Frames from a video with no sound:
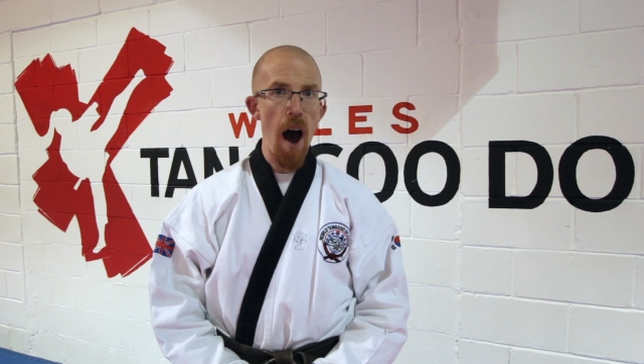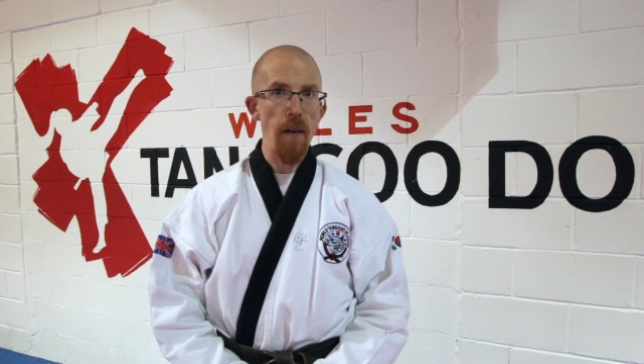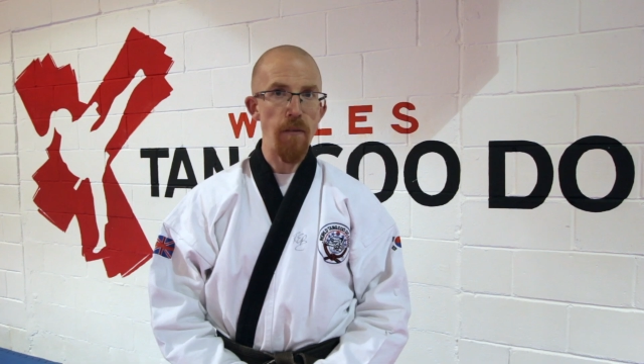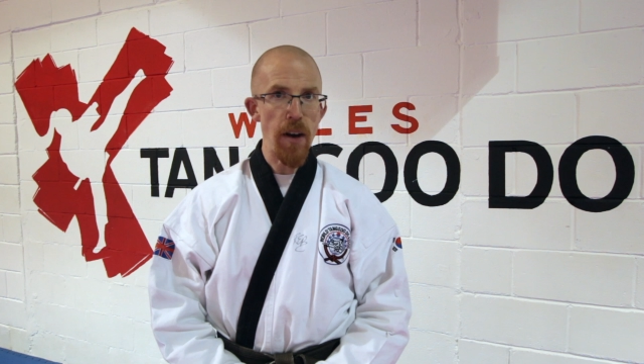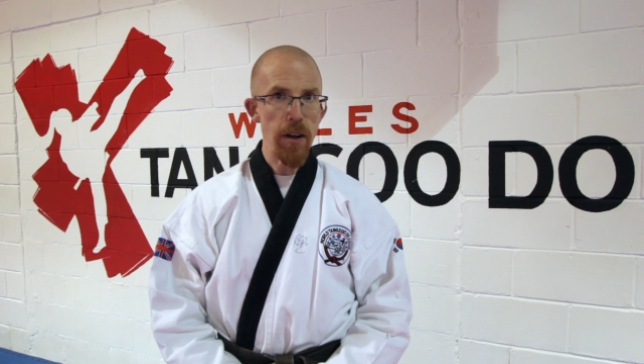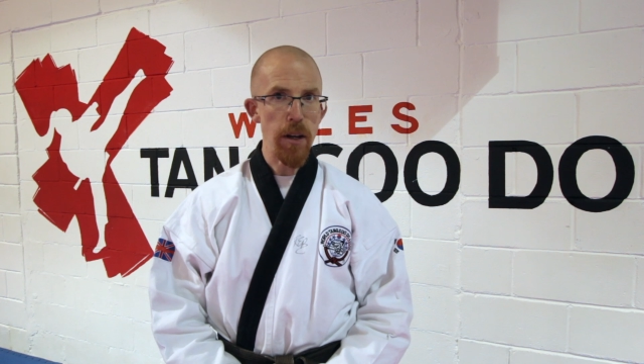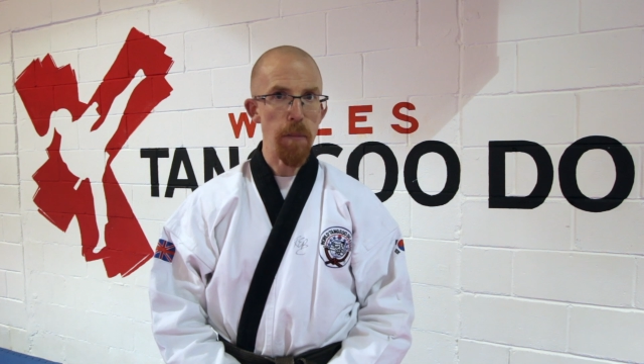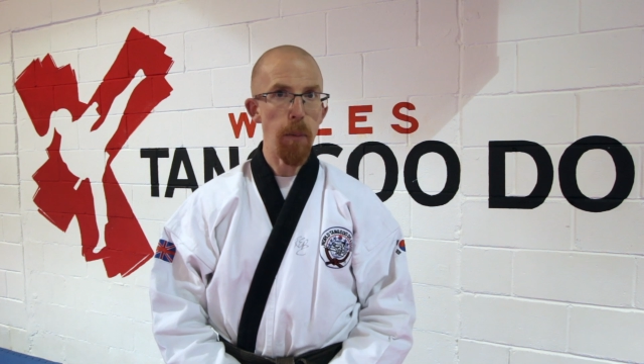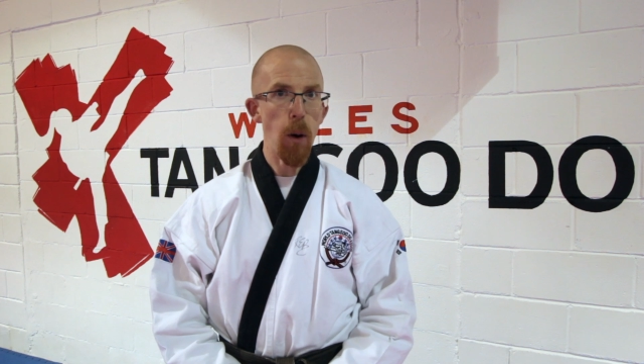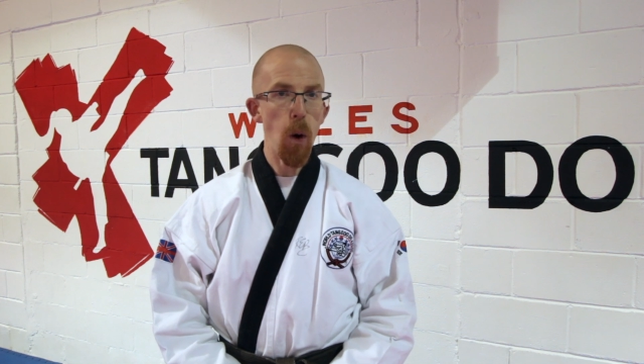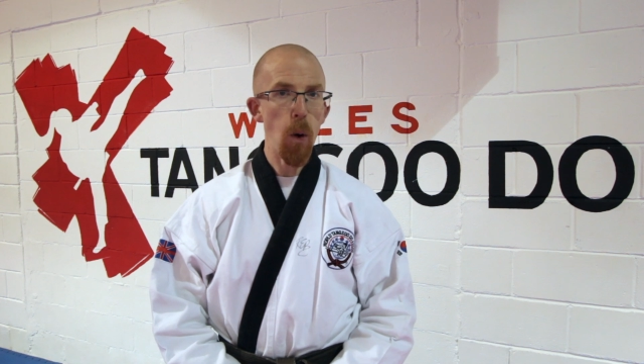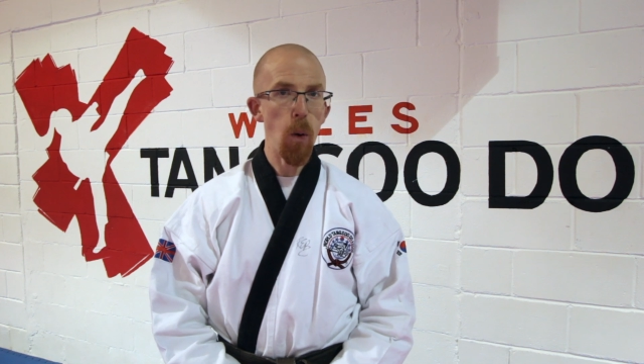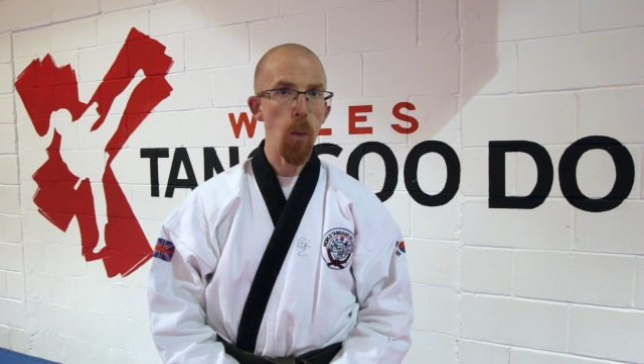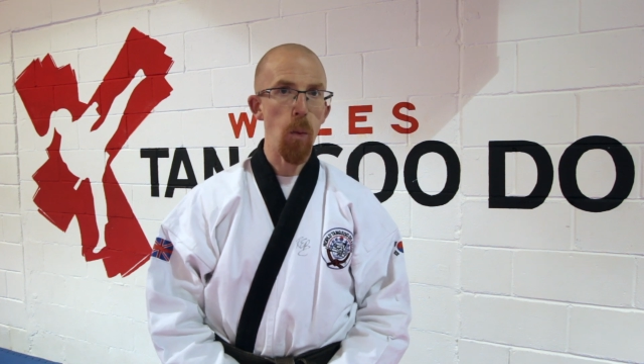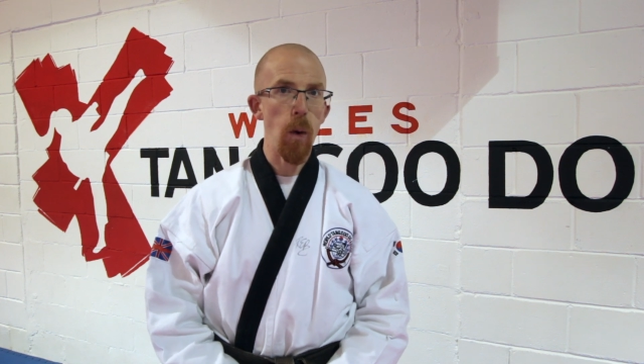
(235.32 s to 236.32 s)
A very
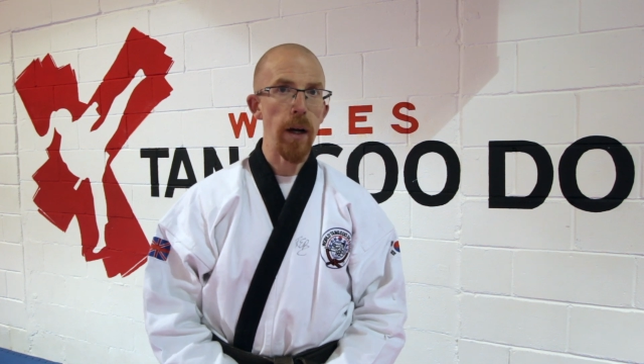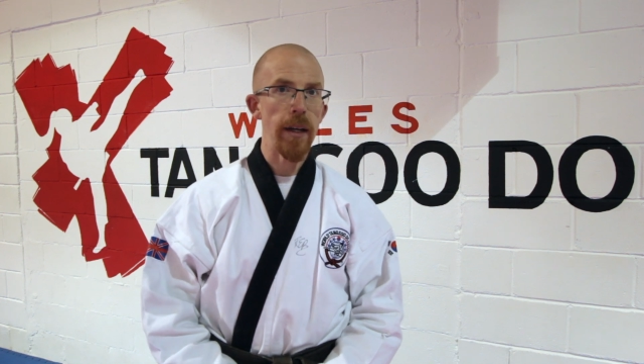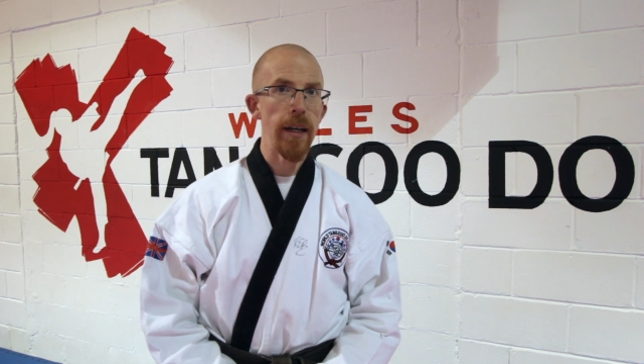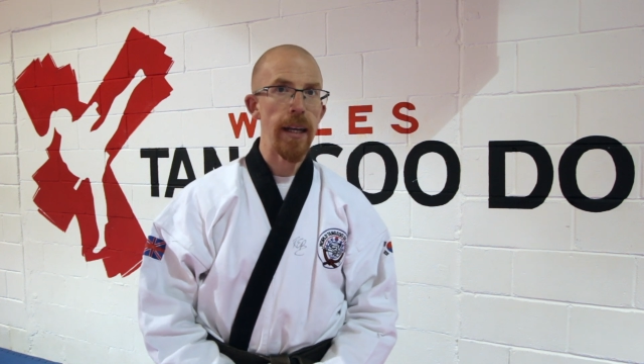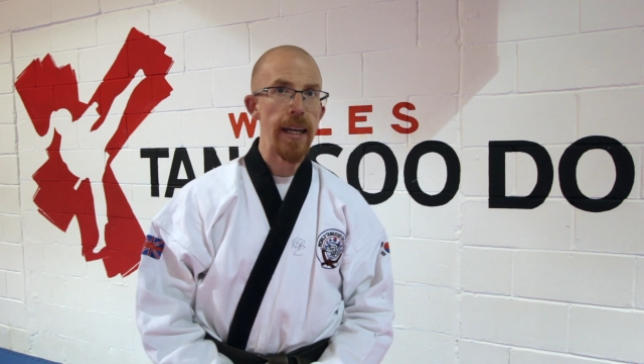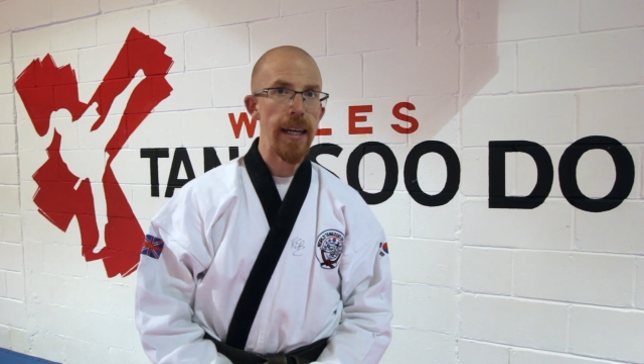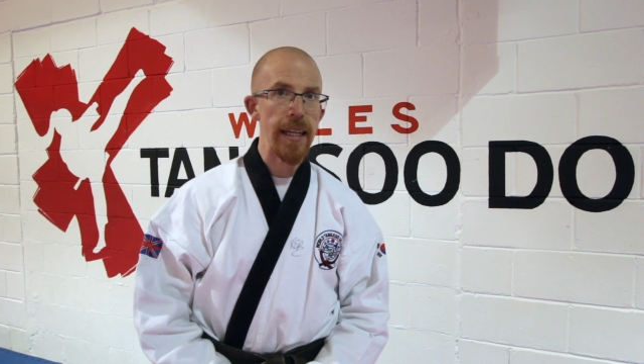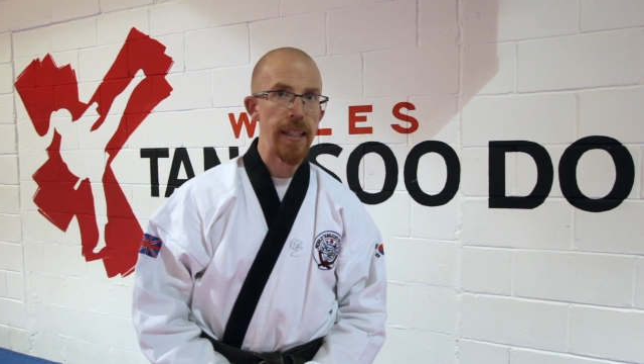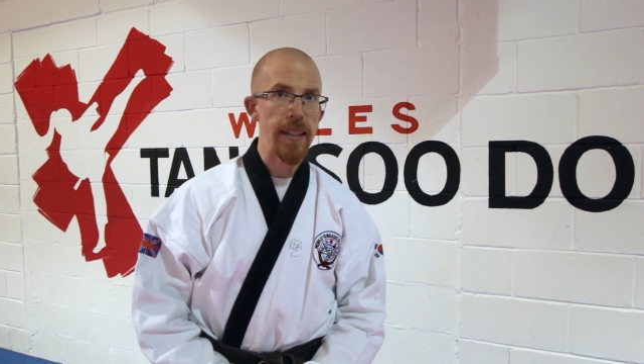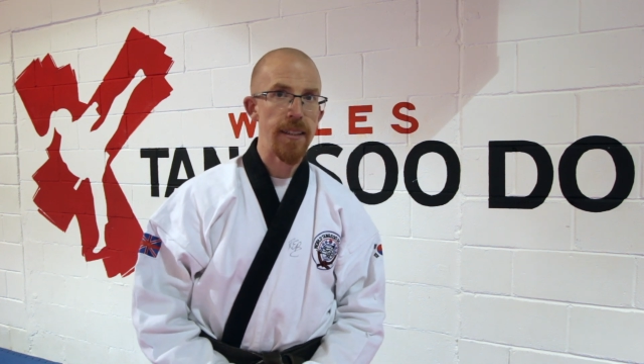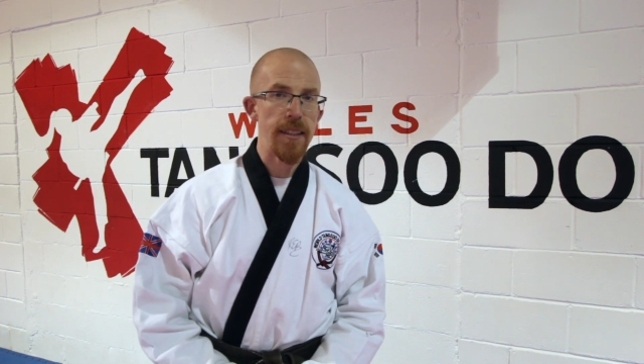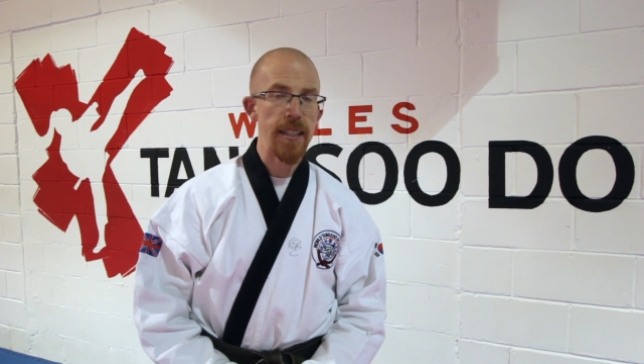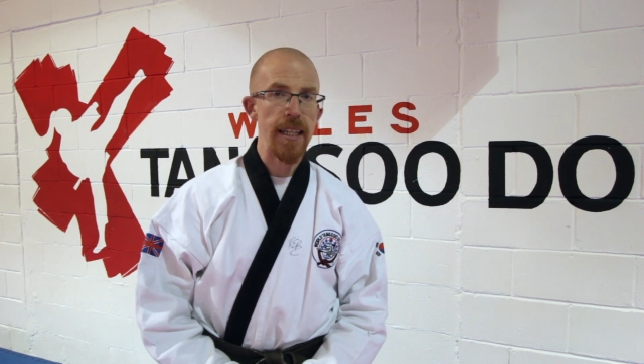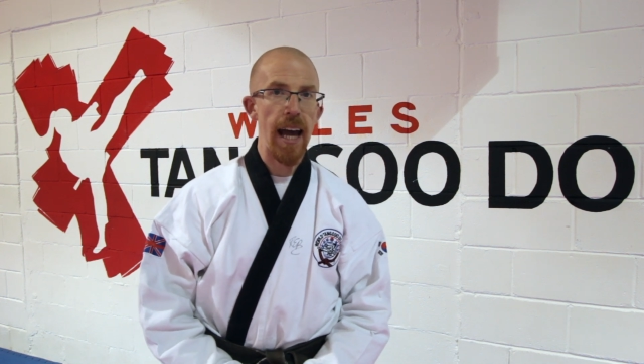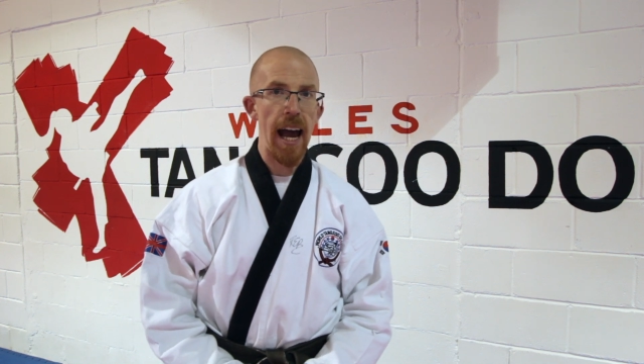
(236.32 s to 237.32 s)
important one
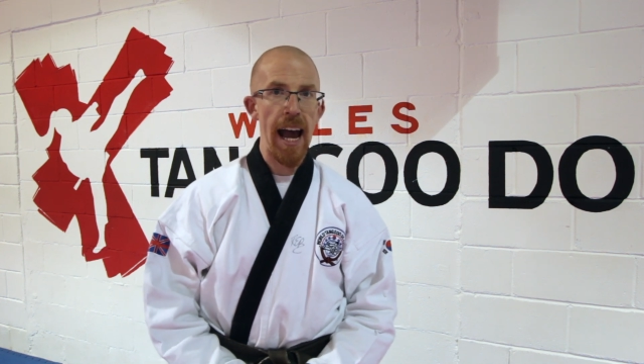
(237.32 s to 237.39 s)
is the